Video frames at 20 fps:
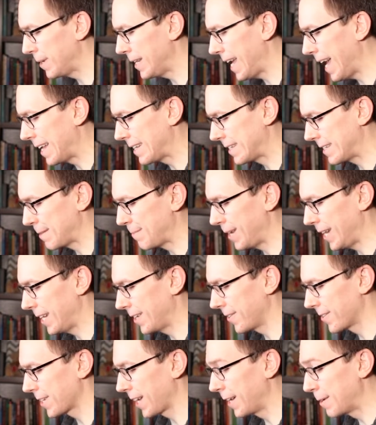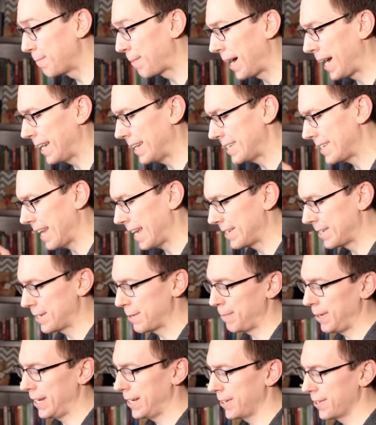be estimators, unbiased
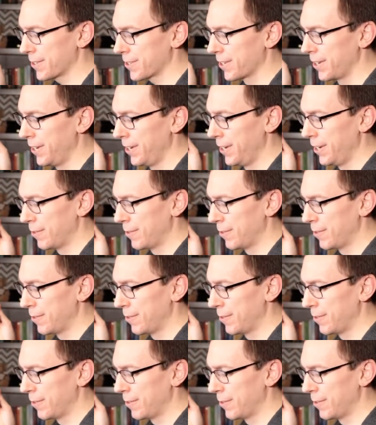estimators